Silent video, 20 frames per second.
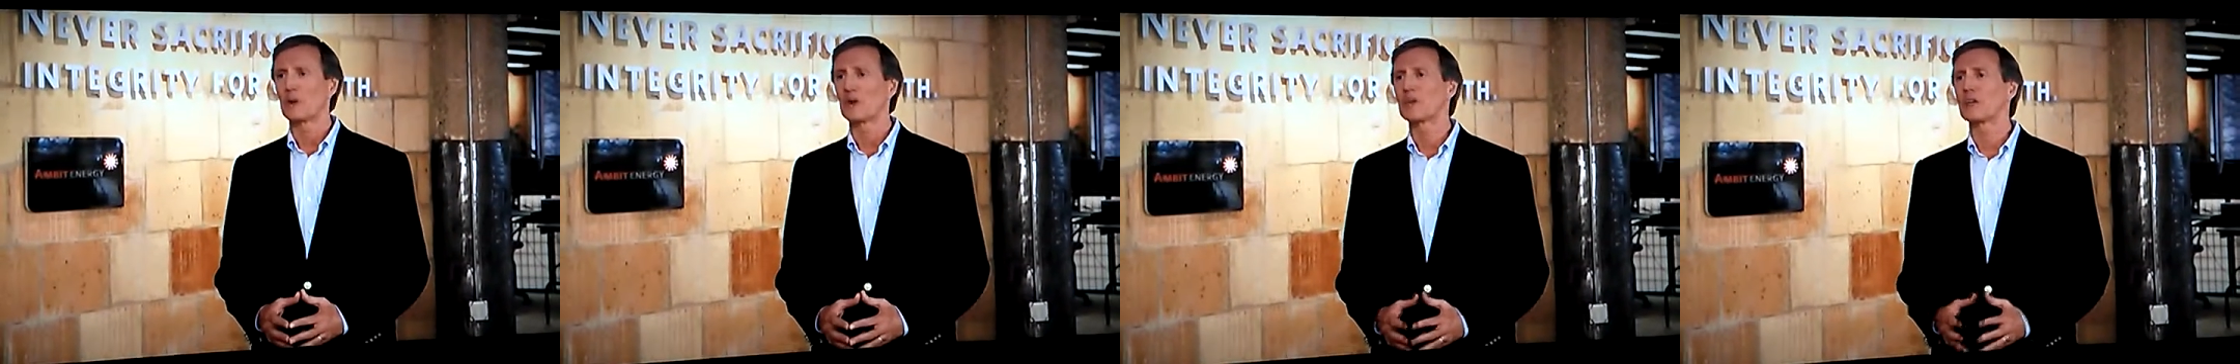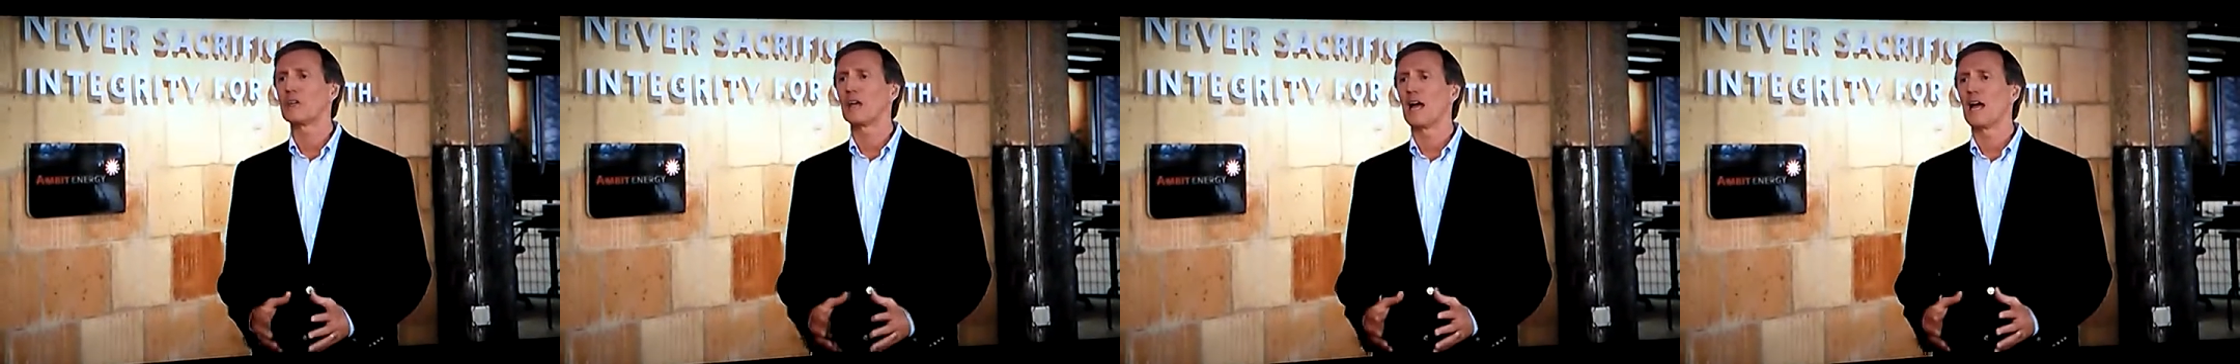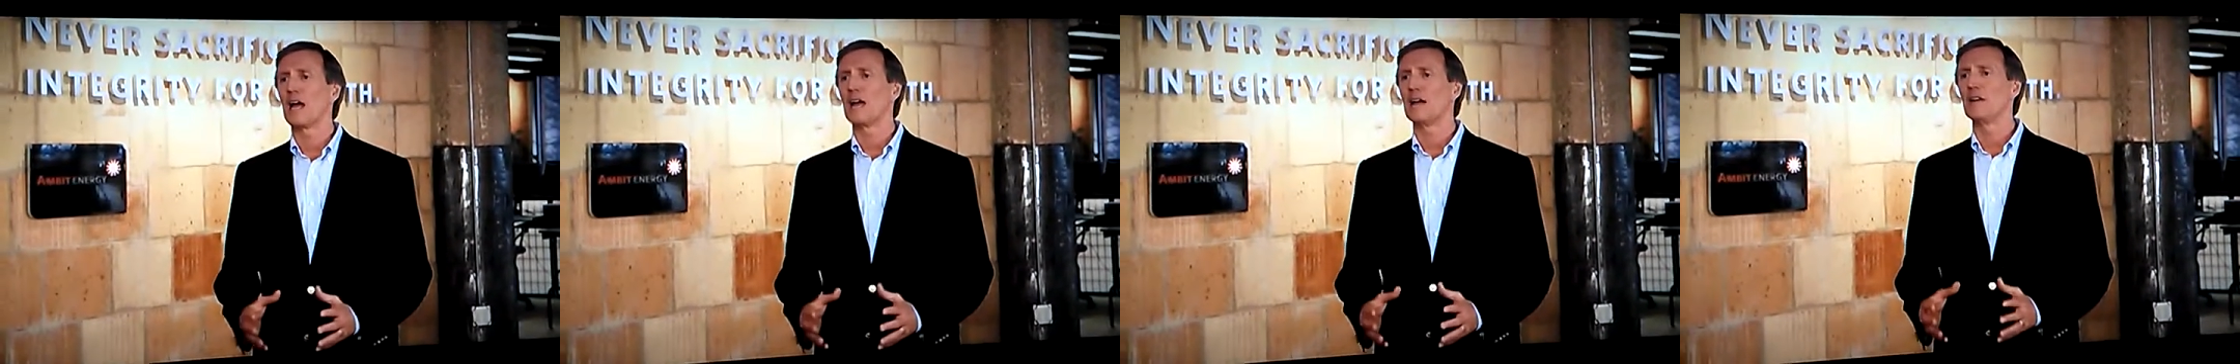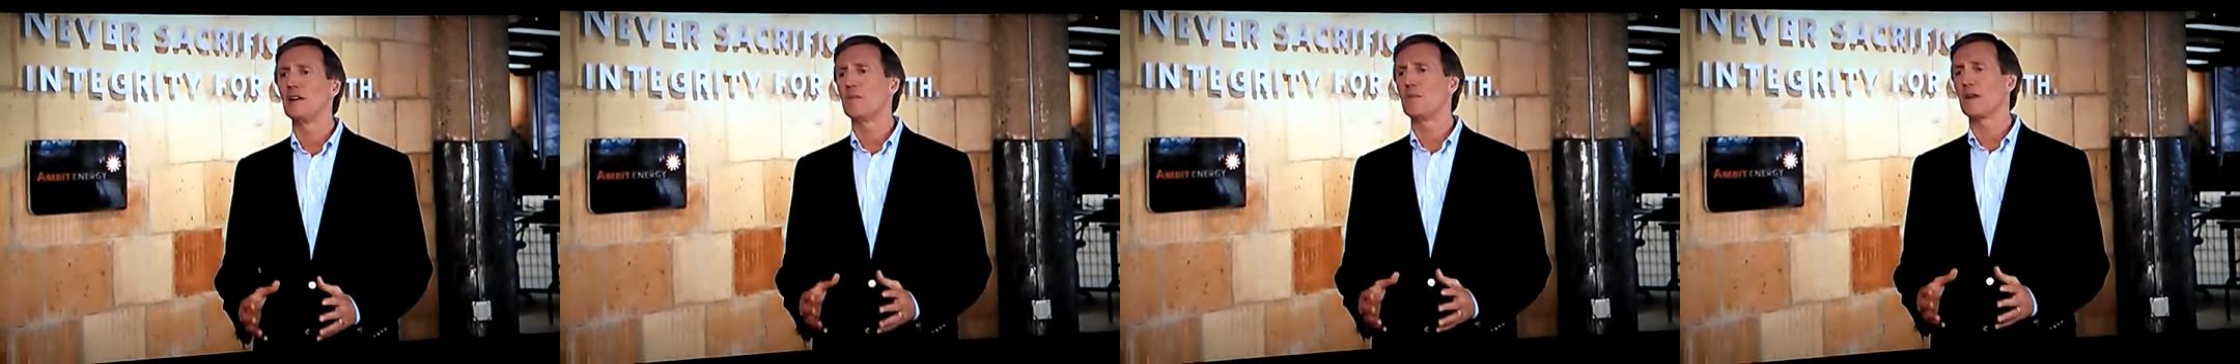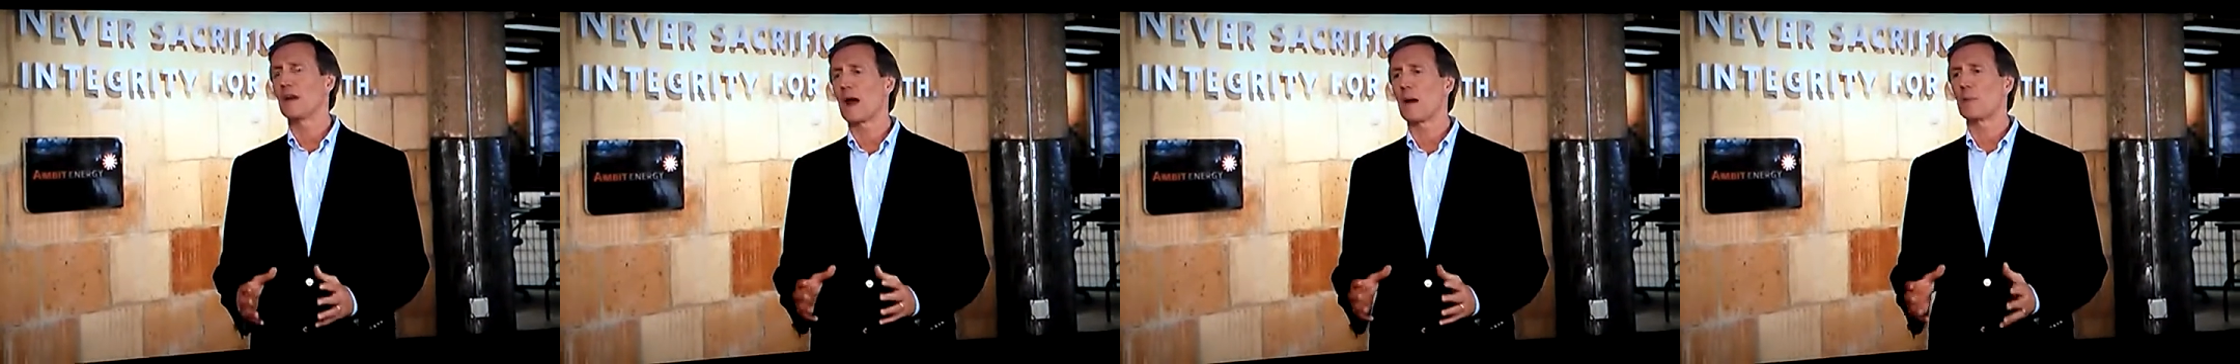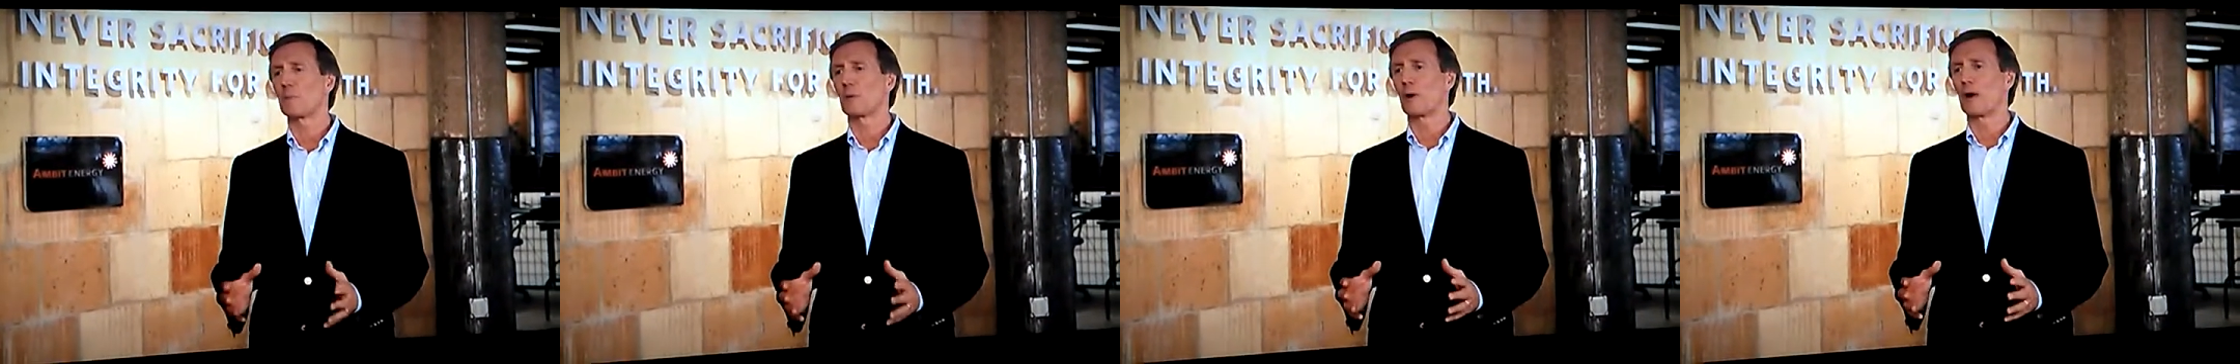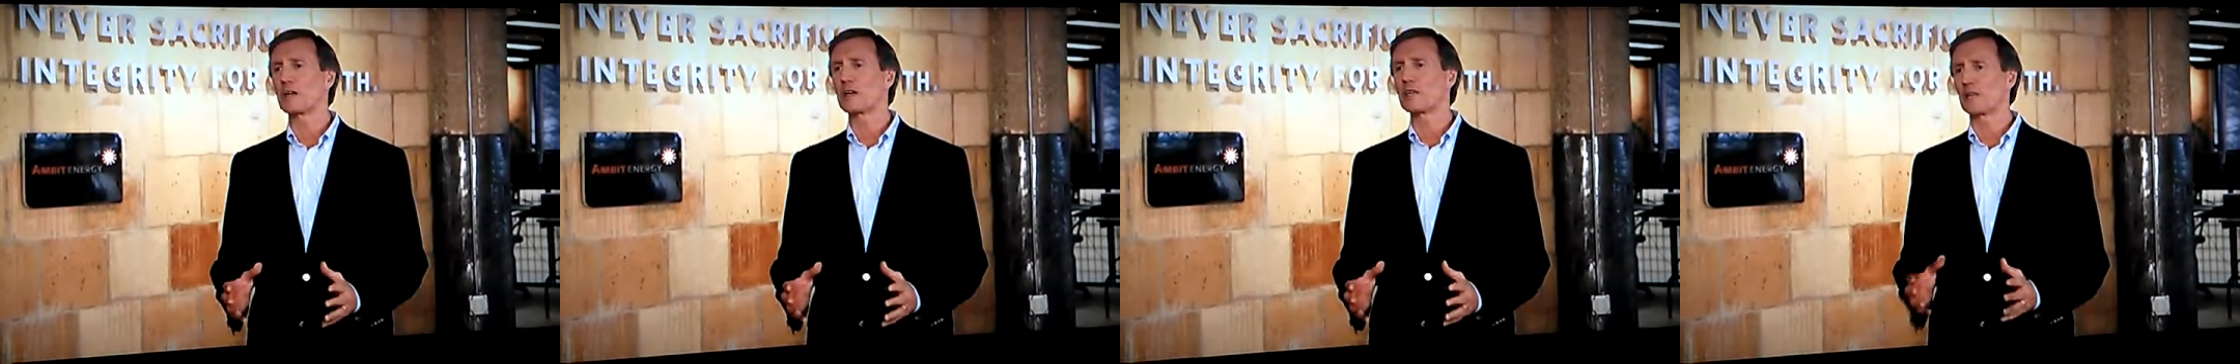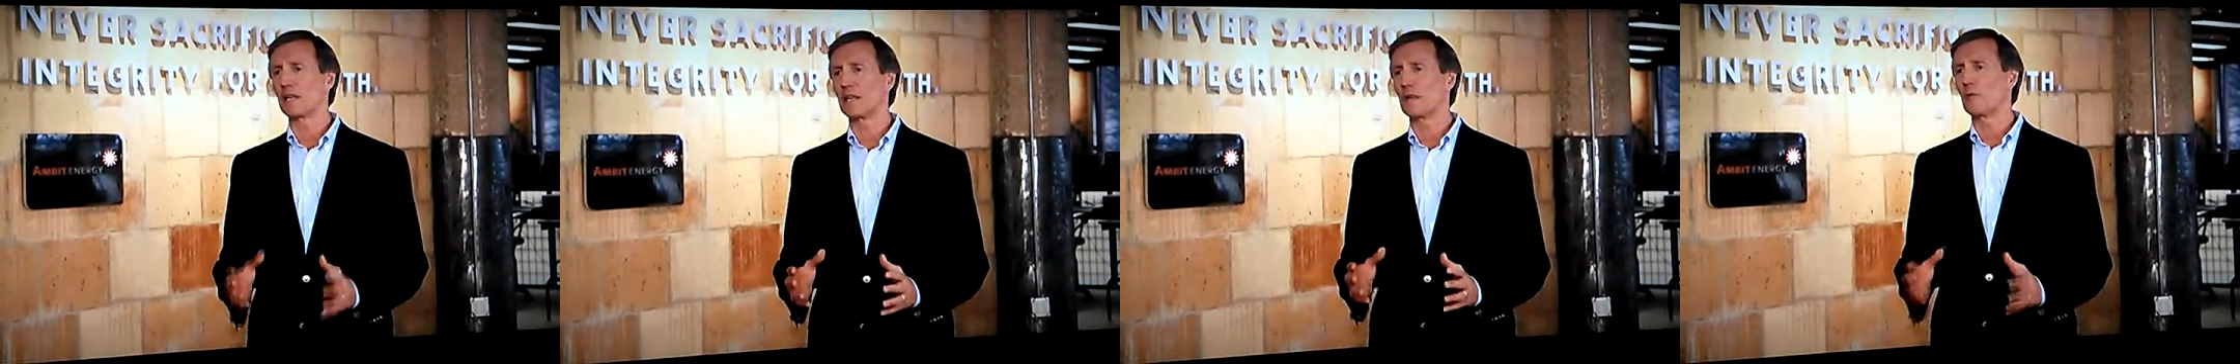Chris and I knew that
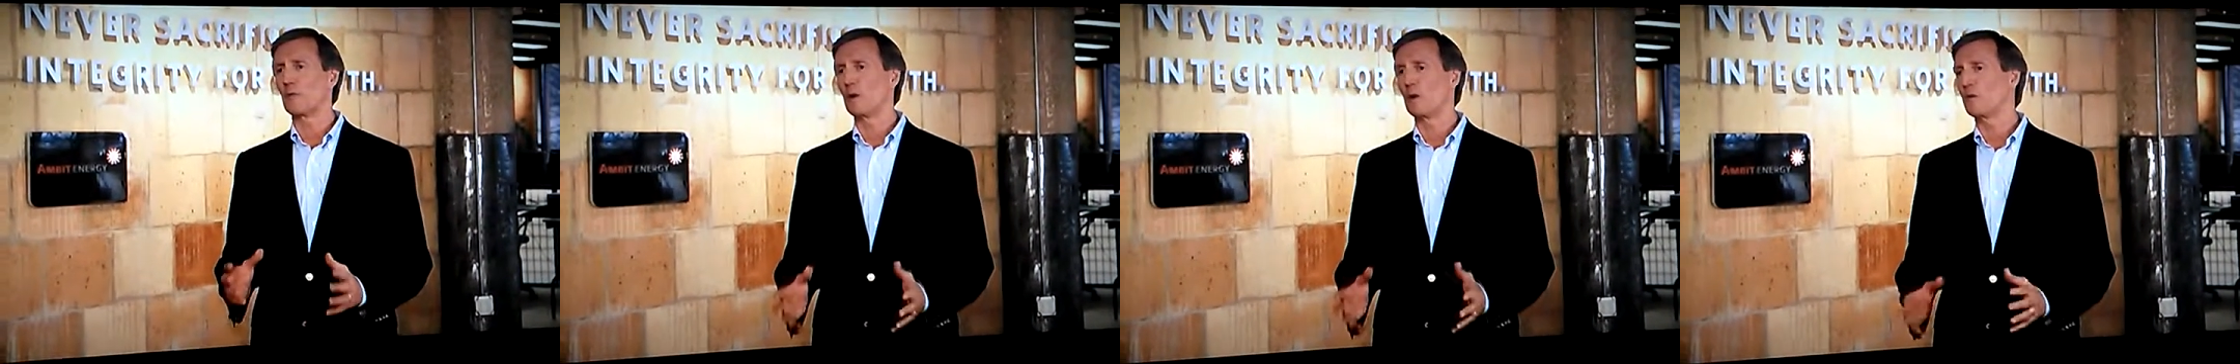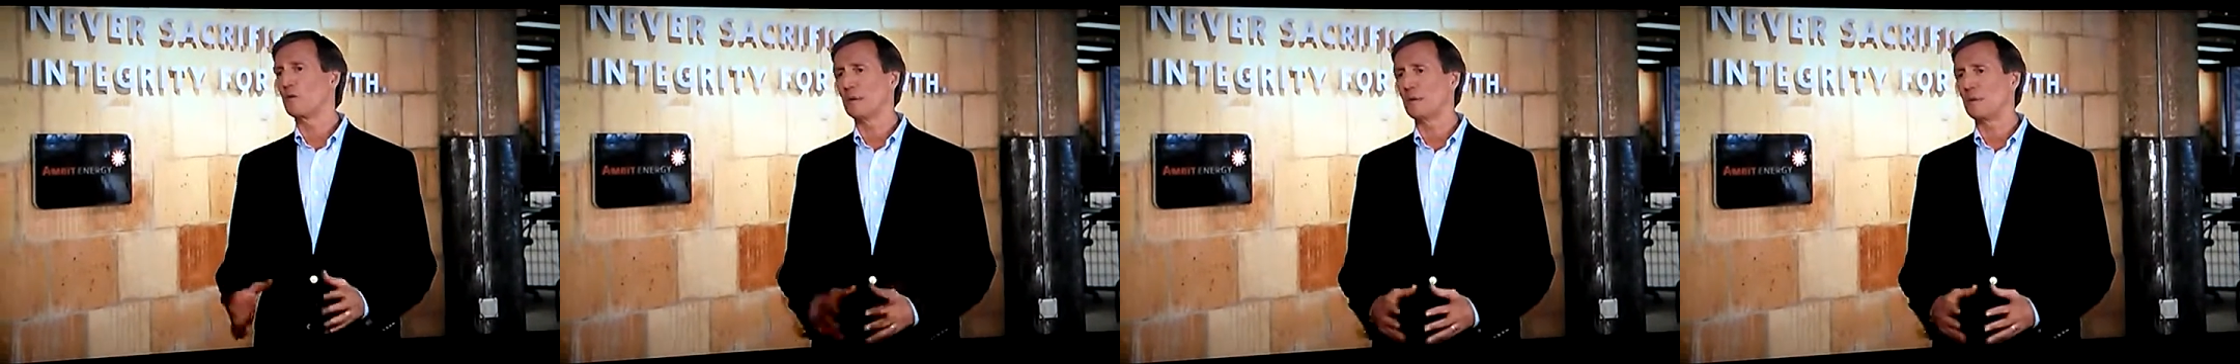operationally we